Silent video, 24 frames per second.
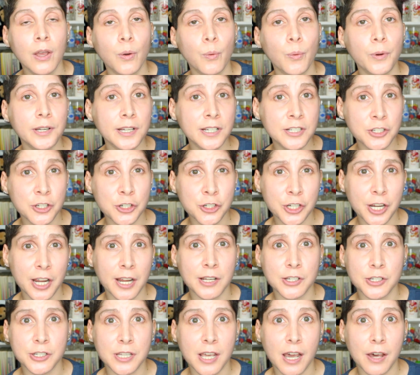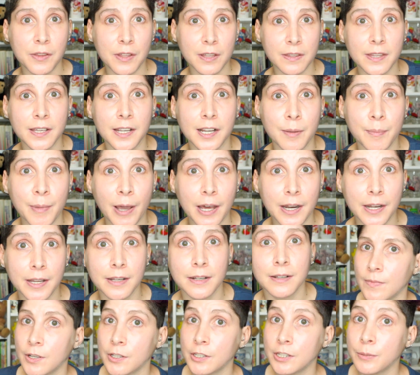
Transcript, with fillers: What needs to change is how they think about it.